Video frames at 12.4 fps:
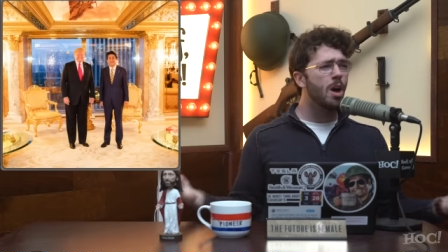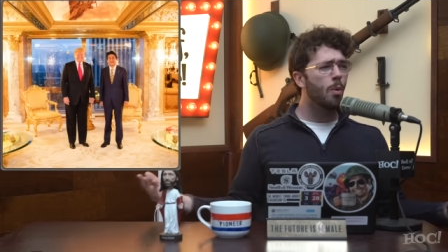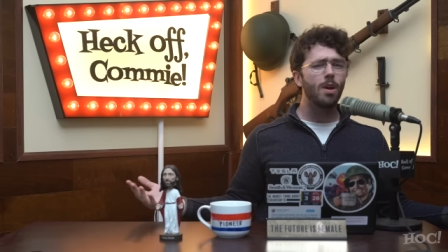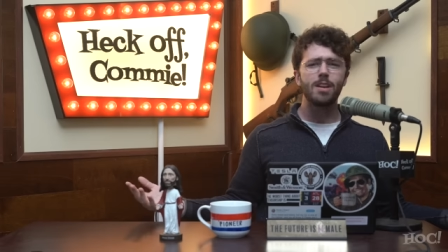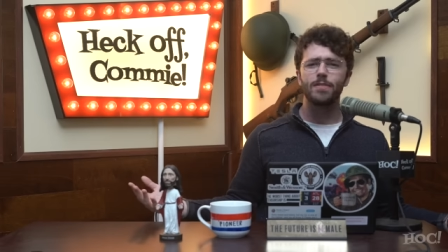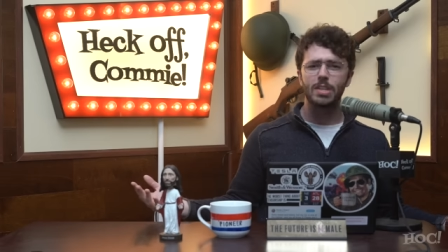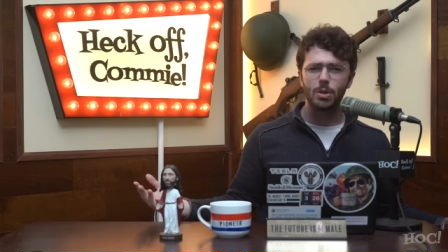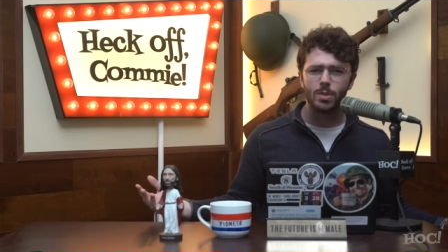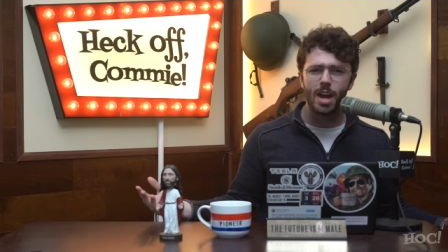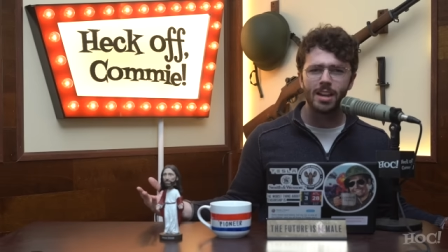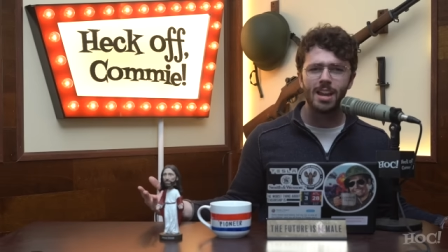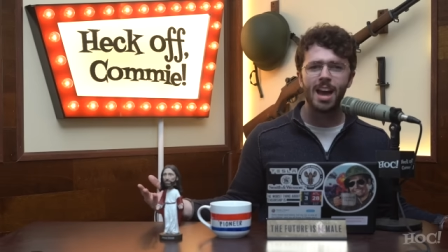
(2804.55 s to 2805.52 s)
What have you
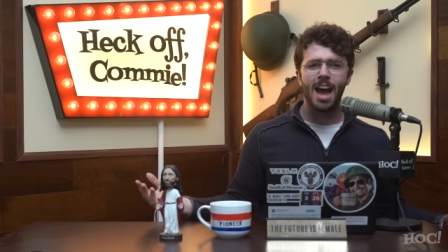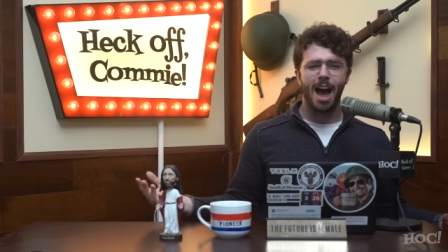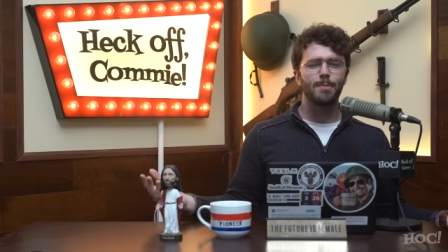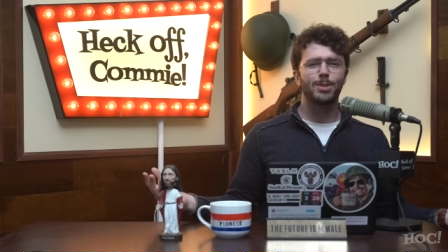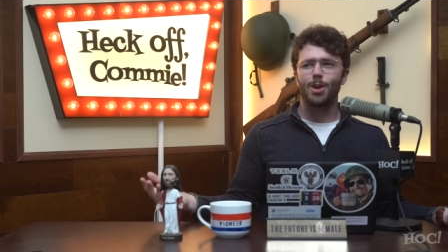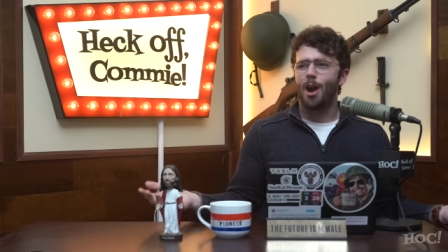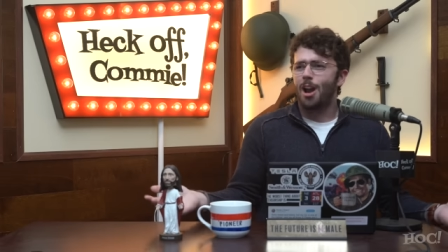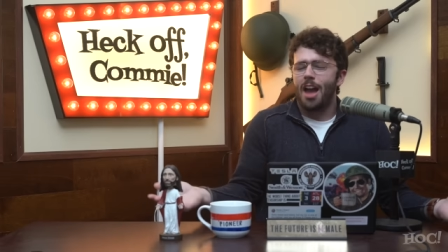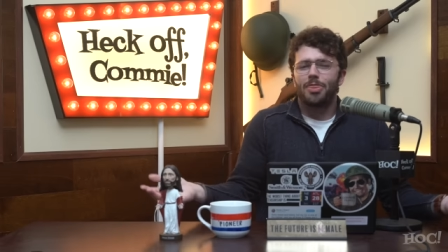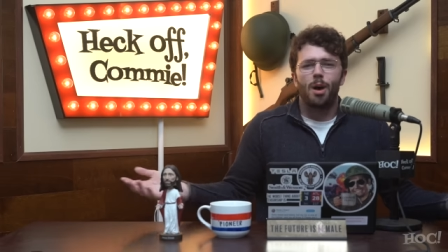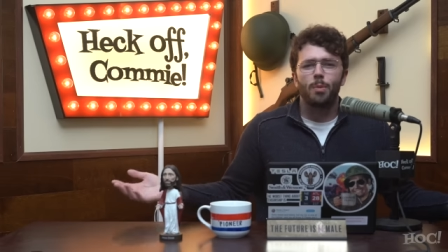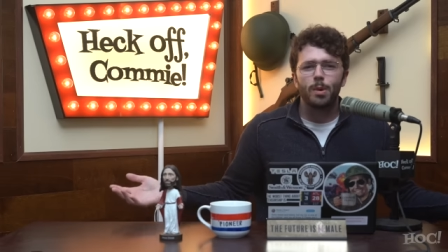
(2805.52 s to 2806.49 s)
done? I'm sorry.
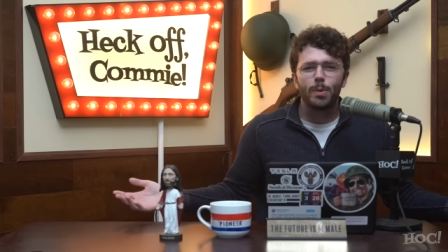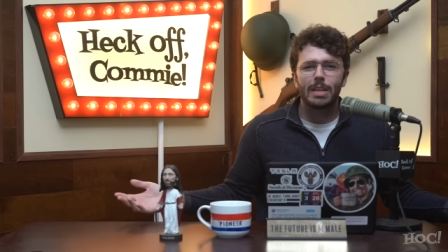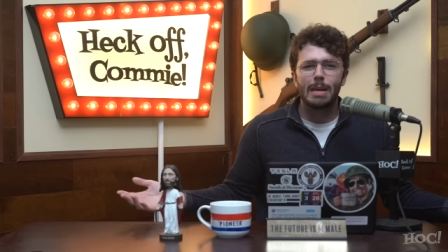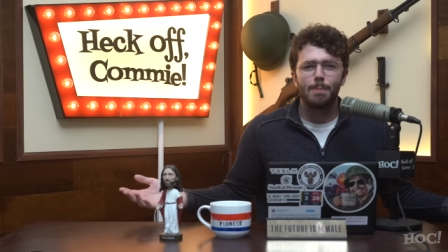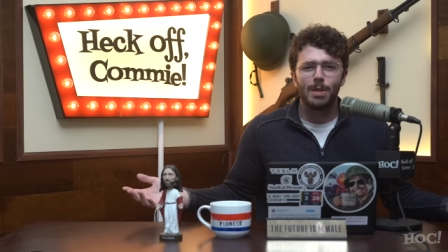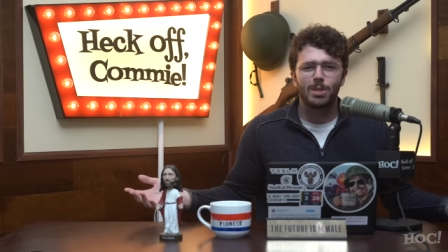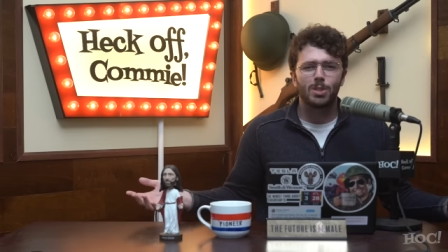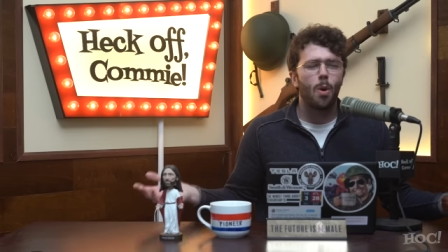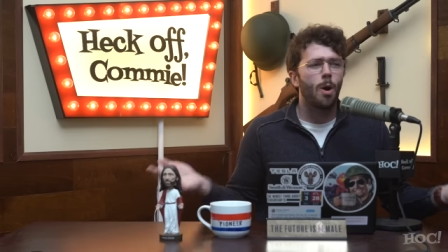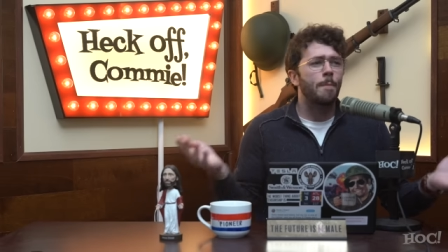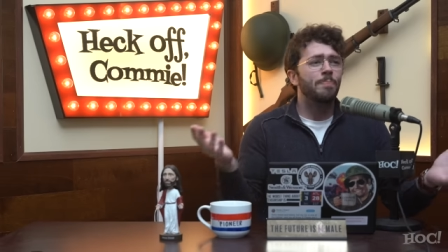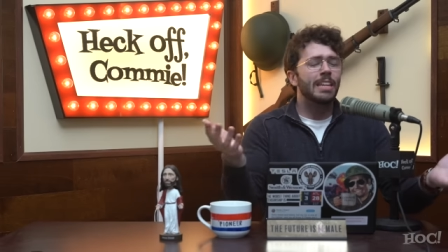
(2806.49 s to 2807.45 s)
I thought we were keeping
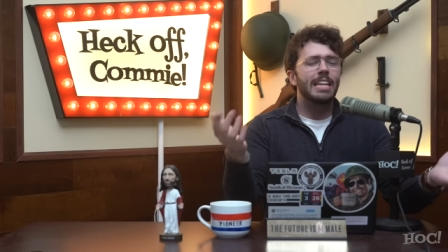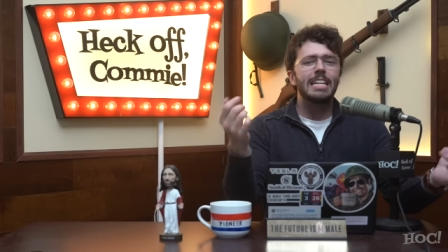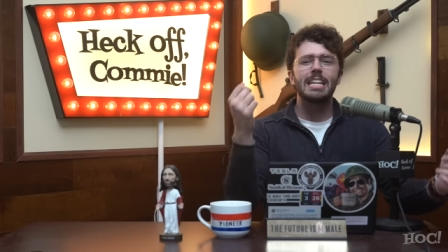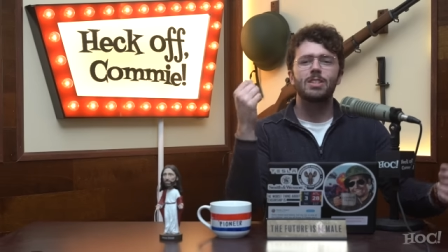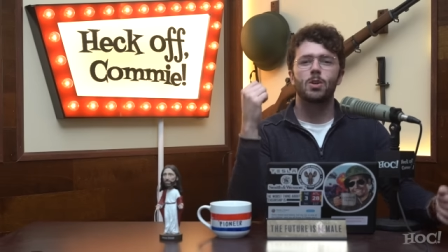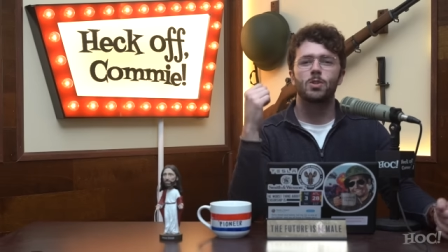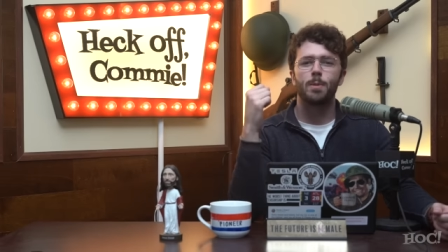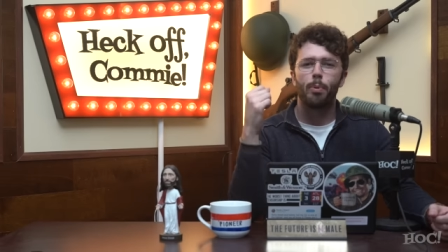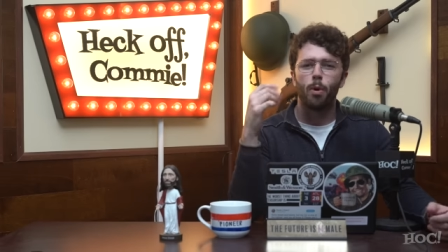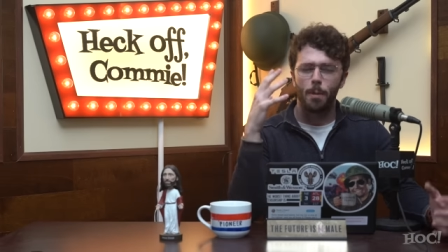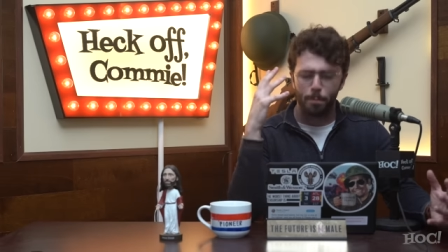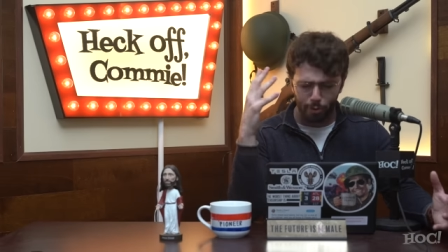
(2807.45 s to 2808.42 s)
score. He needs our
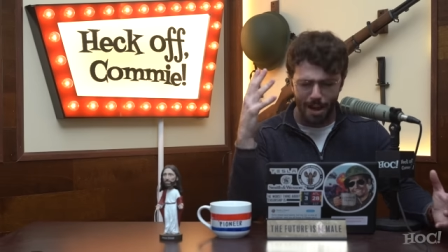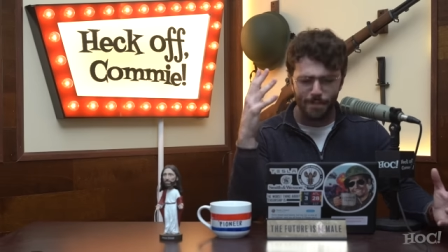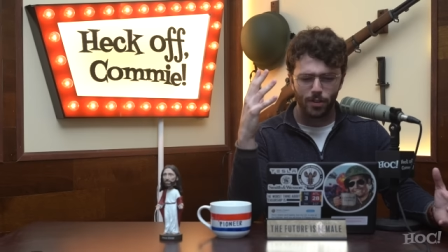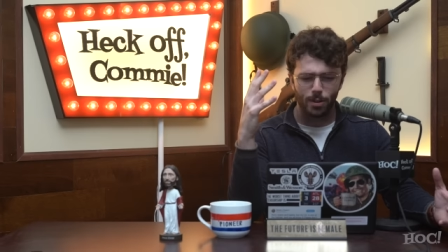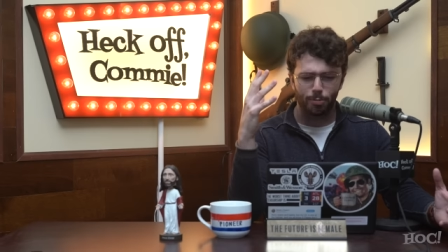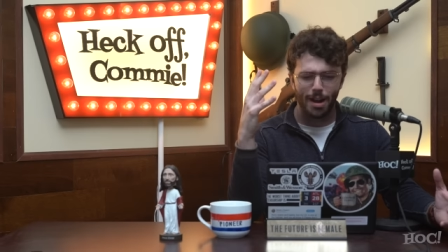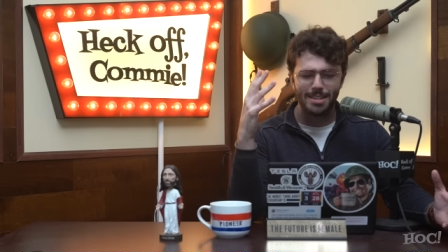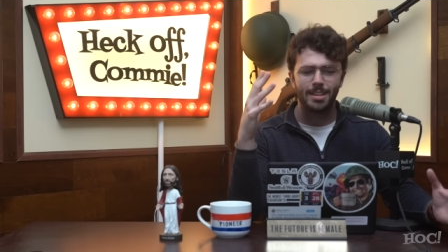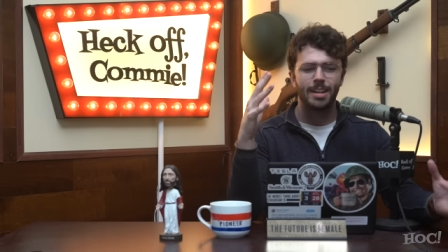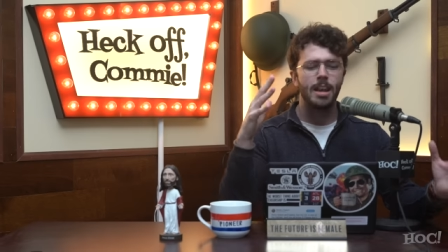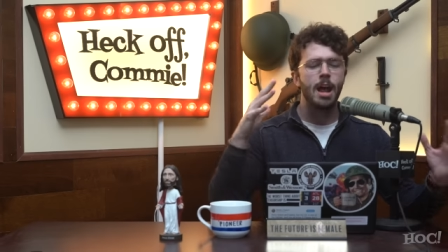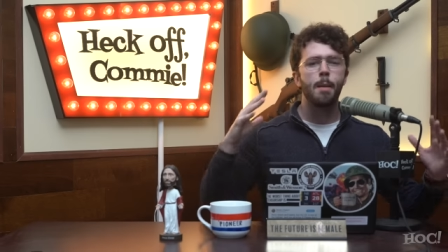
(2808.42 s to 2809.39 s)
support. Pray for the
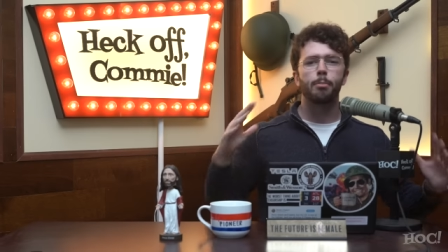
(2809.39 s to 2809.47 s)
president.